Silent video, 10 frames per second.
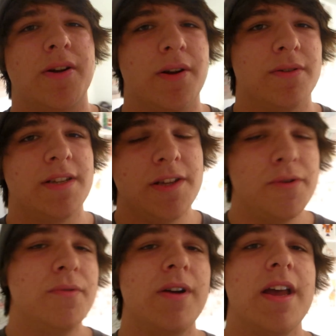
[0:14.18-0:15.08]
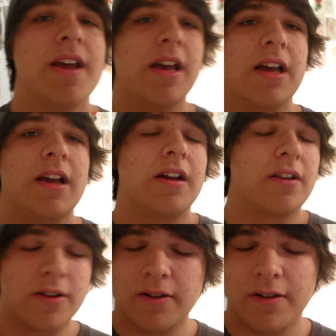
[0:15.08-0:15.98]
shout out to you.
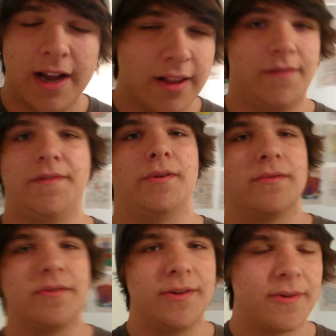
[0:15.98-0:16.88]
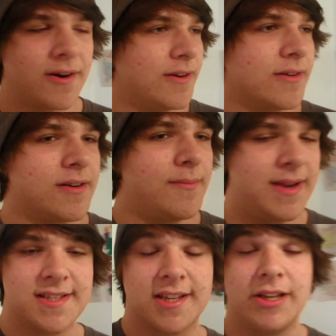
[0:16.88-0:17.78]
Girl, I love you. You are
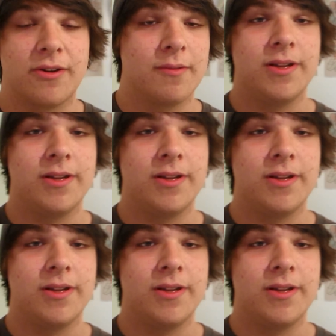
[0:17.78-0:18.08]
amazing, you